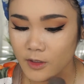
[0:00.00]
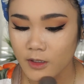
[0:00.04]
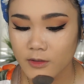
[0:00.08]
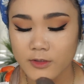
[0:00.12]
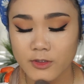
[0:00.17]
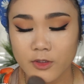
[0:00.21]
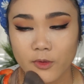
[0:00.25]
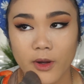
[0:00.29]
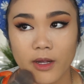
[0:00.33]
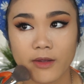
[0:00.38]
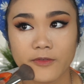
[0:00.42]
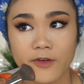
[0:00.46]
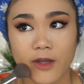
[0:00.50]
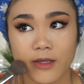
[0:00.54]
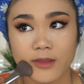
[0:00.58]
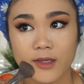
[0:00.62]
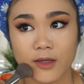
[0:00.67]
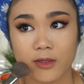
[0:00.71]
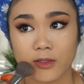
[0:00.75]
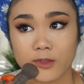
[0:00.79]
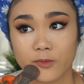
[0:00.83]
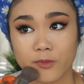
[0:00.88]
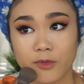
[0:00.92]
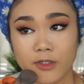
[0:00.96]
So I find
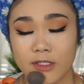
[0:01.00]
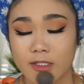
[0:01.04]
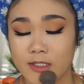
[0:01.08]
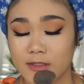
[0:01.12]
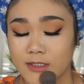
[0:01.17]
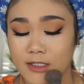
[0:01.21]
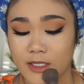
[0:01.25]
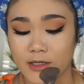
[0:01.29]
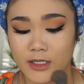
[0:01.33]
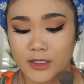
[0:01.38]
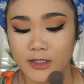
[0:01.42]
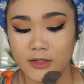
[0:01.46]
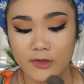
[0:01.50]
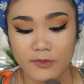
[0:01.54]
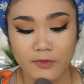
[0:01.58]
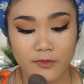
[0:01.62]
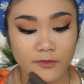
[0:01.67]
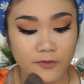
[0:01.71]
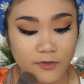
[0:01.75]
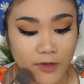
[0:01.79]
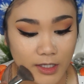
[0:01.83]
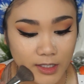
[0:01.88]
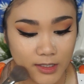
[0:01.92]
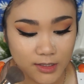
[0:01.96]
that really setting the
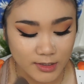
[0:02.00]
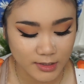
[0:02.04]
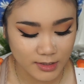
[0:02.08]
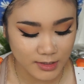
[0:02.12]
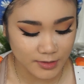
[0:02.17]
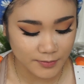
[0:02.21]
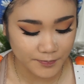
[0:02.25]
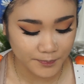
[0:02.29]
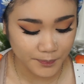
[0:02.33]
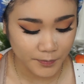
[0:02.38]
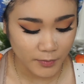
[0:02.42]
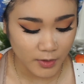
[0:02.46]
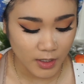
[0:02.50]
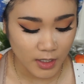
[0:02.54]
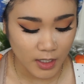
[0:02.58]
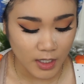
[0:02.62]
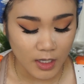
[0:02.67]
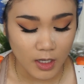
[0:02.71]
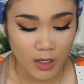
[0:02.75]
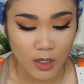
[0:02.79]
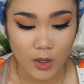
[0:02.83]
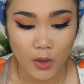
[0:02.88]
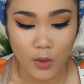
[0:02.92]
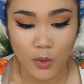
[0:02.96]
face
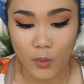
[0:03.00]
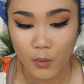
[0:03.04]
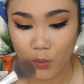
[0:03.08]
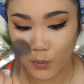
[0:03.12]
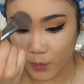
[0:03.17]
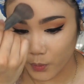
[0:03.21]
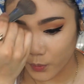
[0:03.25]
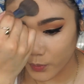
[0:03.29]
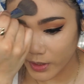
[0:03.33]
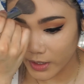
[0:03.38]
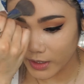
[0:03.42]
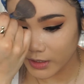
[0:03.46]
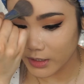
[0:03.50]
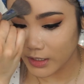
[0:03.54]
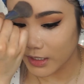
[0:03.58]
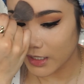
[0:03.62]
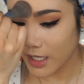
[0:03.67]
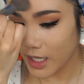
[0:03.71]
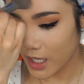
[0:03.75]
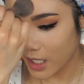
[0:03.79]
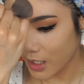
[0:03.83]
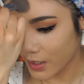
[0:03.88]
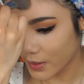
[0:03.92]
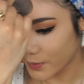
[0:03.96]

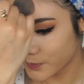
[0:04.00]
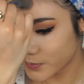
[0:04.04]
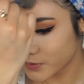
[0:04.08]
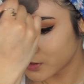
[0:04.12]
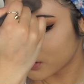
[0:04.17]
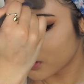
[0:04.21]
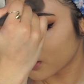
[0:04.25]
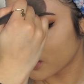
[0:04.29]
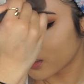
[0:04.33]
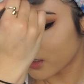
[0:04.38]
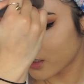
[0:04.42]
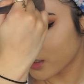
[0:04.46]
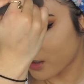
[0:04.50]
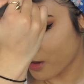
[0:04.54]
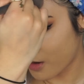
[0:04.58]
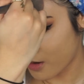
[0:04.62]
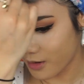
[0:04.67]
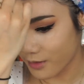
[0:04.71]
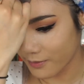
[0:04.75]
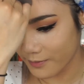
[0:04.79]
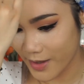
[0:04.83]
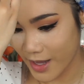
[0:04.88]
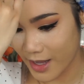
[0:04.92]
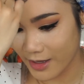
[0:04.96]
really helps
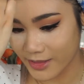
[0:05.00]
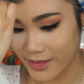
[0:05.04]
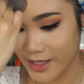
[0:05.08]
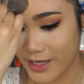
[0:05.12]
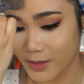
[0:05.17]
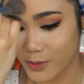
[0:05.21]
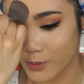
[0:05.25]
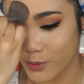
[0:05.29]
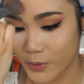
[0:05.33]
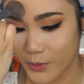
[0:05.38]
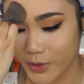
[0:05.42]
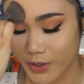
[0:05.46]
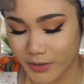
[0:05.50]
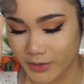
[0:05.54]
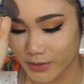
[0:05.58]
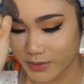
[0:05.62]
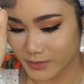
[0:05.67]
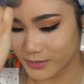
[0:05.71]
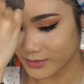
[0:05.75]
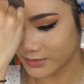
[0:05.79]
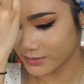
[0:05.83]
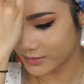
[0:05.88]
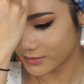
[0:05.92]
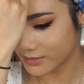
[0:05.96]
combat that oil.